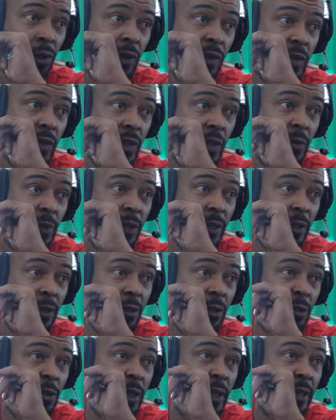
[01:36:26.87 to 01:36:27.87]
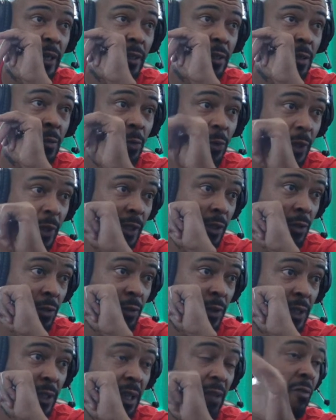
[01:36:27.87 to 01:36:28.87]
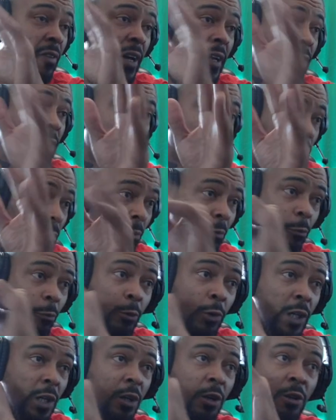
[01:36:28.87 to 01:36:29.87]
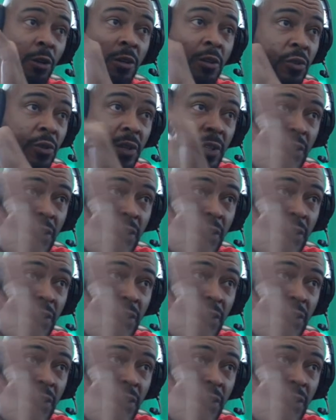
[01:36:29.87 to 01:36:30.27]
So we're going to go here to brake screen. In fact, no, we're going to go and do it